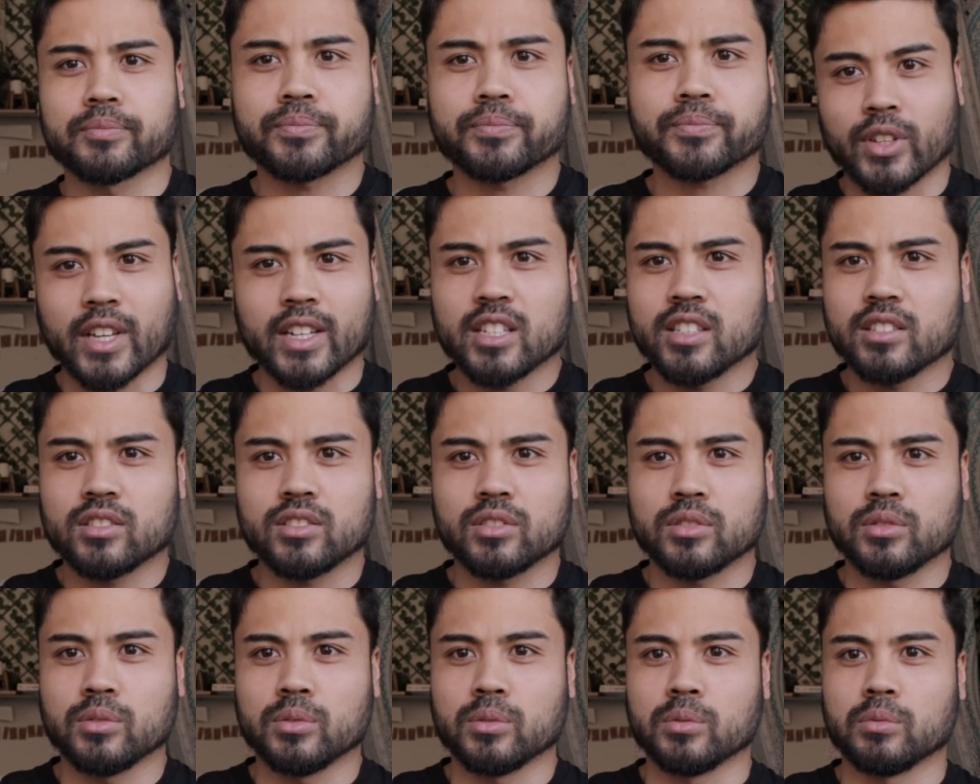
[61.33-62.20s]
So getting
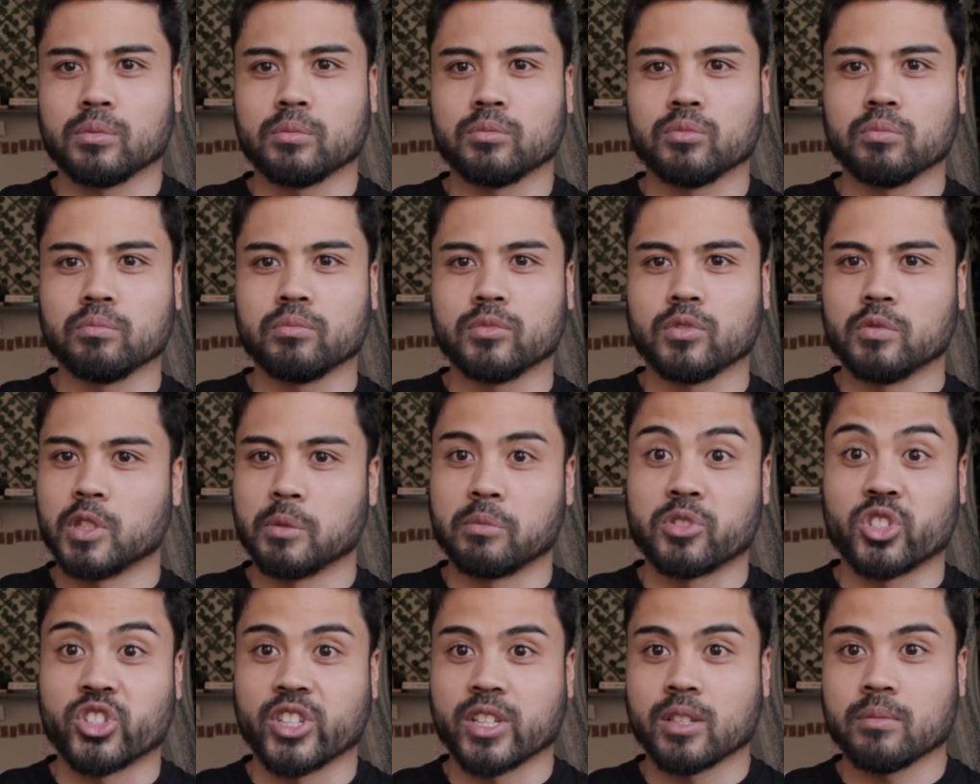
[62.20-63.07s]
into the
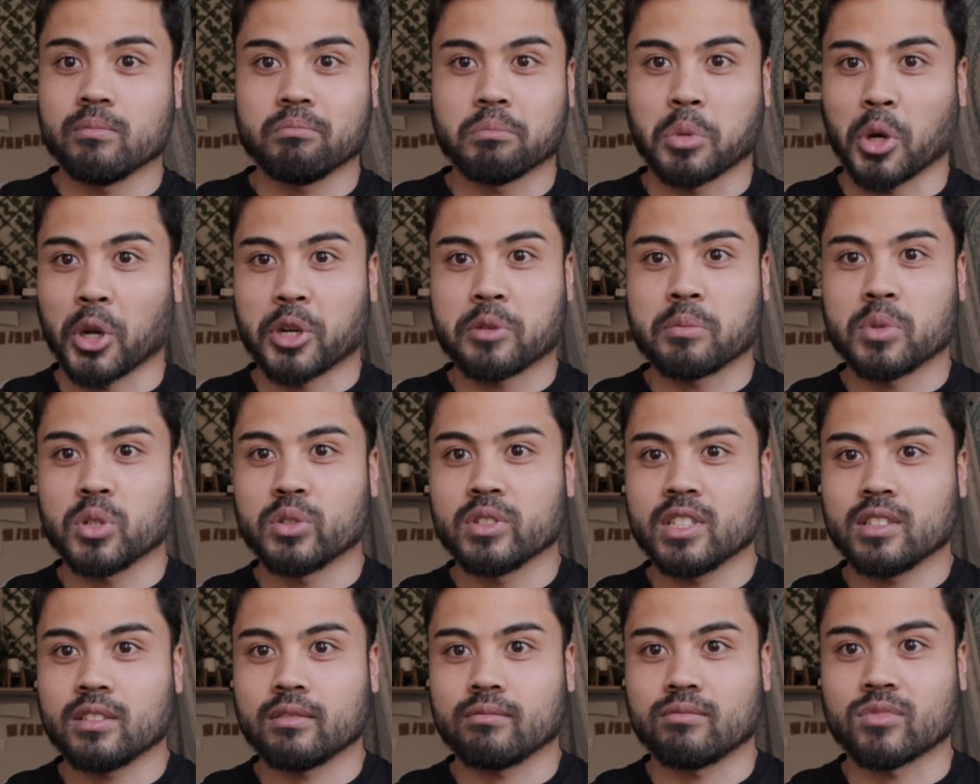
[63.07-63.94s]
gym,
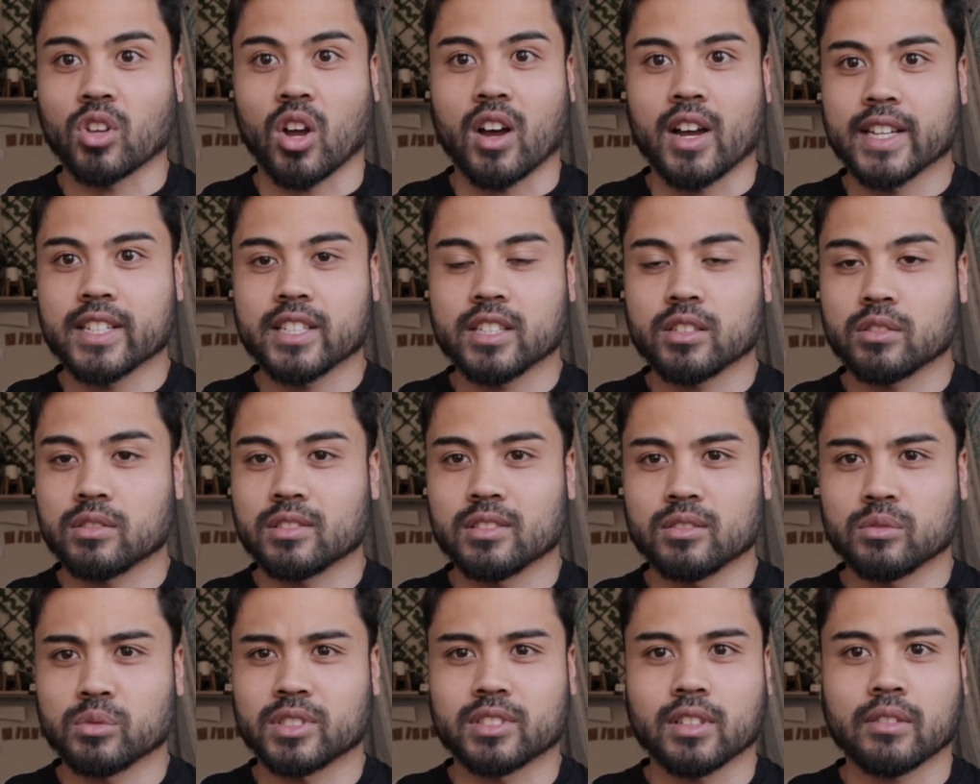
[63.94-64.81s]
bodybuilding,
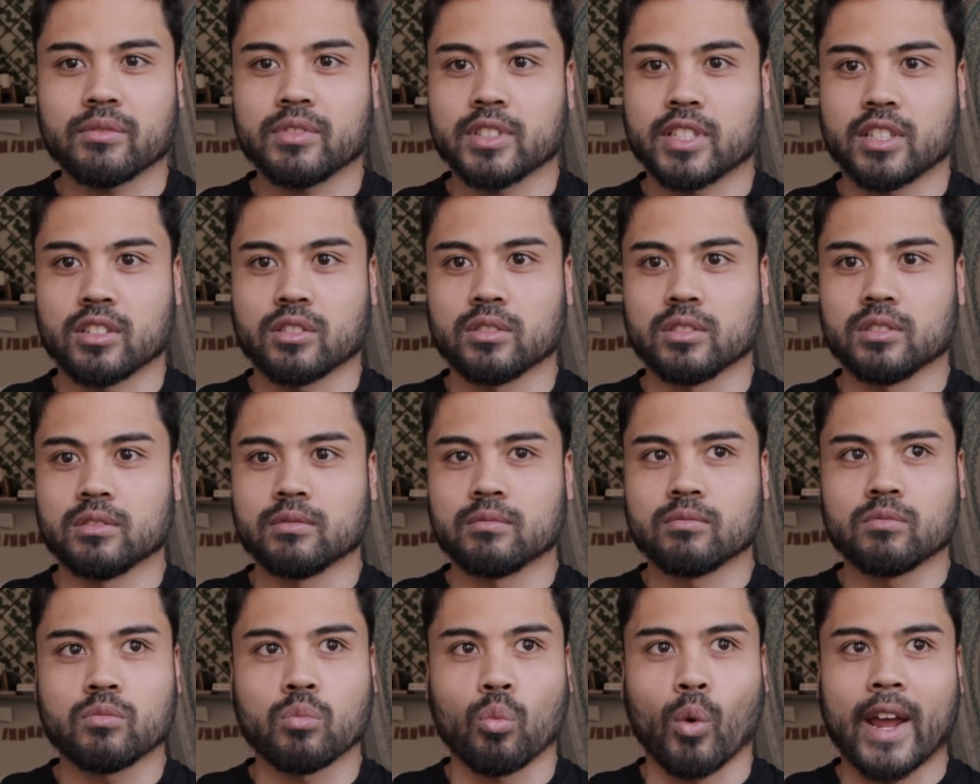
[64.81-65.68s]
dieting was definitely a good
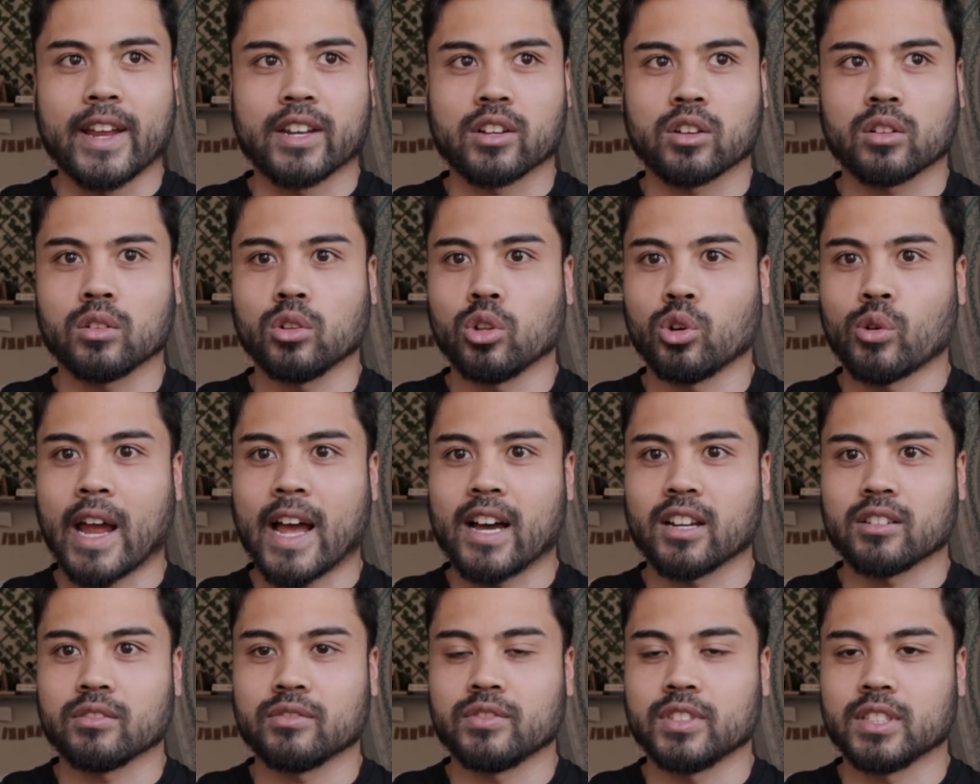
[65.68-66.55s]
way to claw
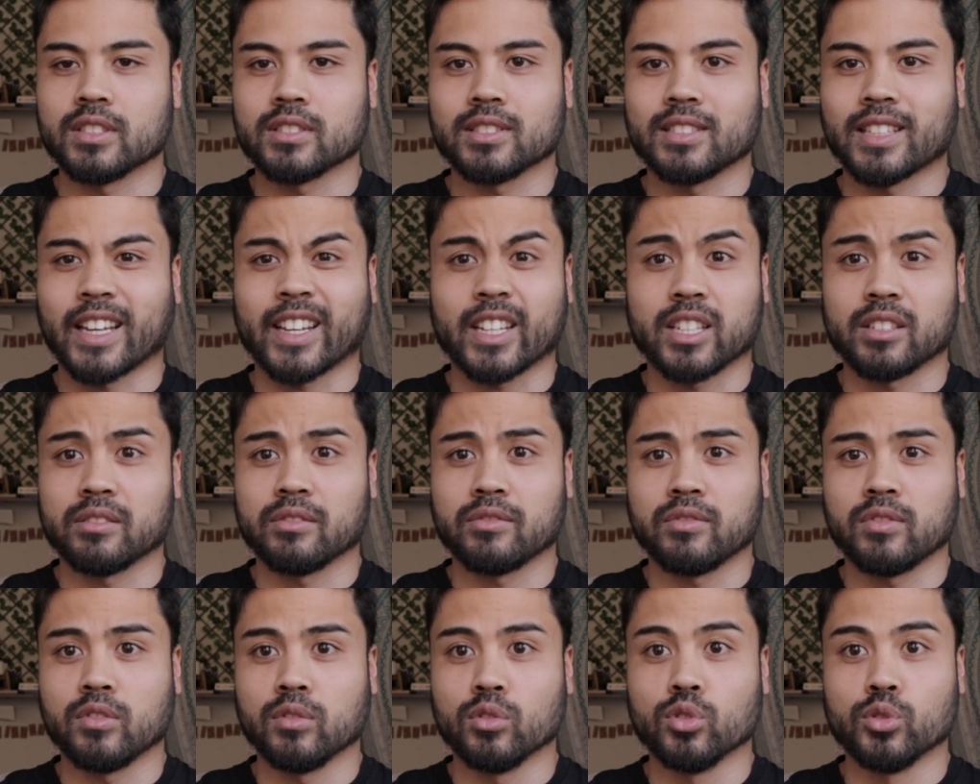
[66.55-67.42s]
out of this
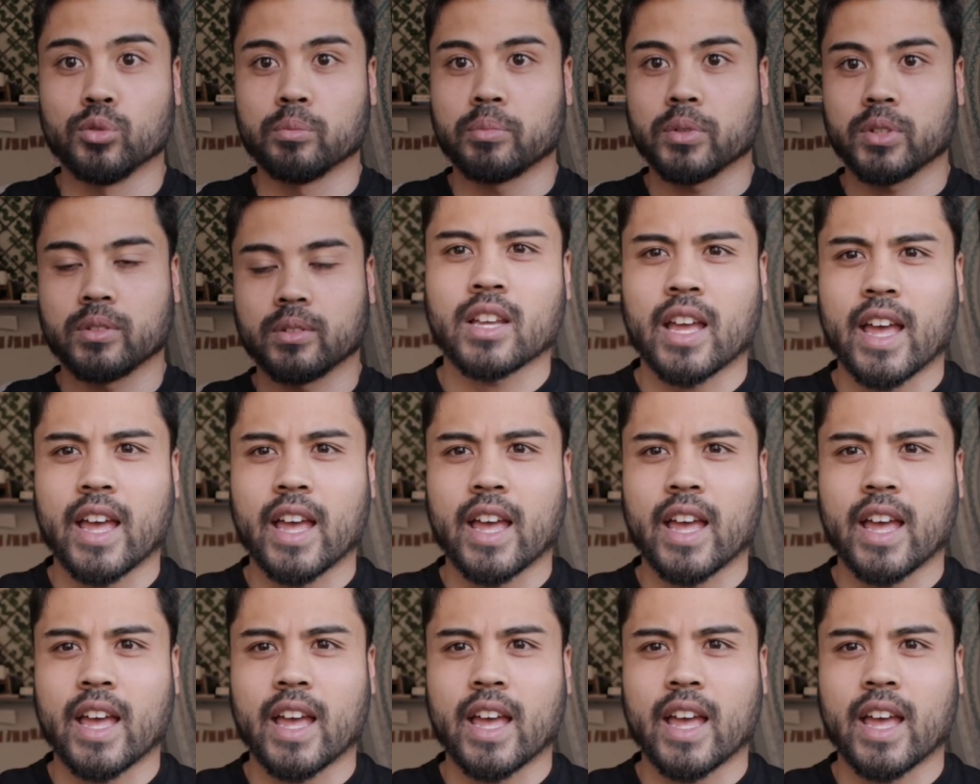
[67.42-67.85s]
negative loop.